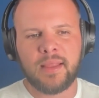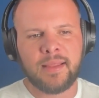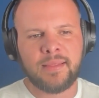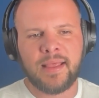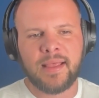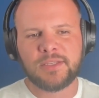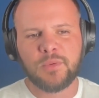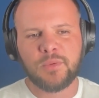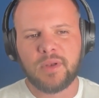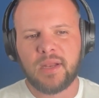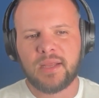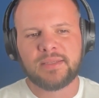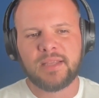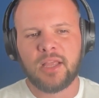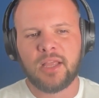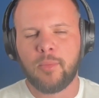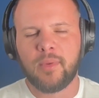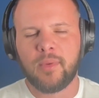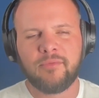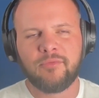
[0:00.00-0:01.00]
And that's what I
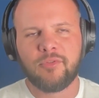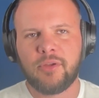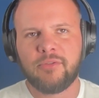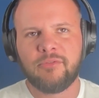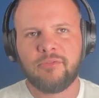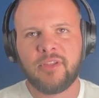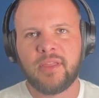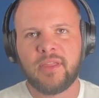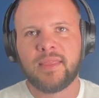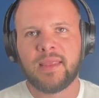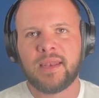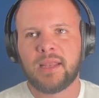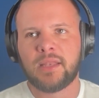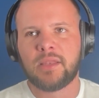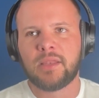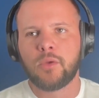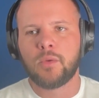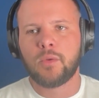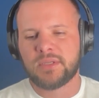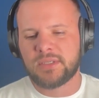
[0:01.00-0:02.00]
tell them every event that I
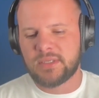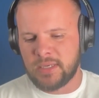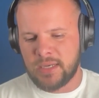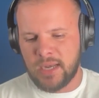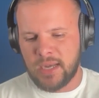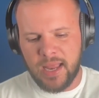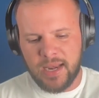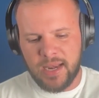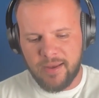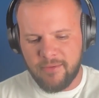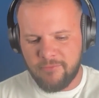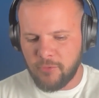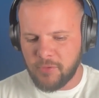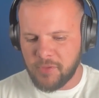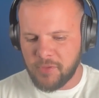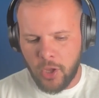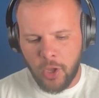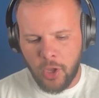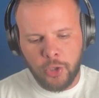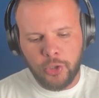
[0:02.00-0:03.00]
do. It's not ever
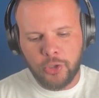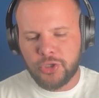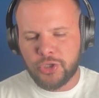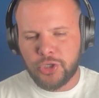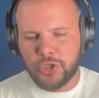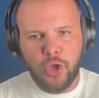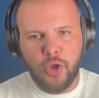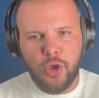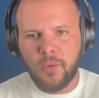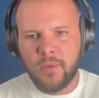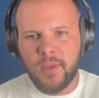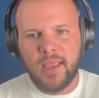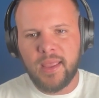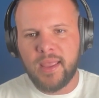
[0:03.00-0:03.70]
the hunter show.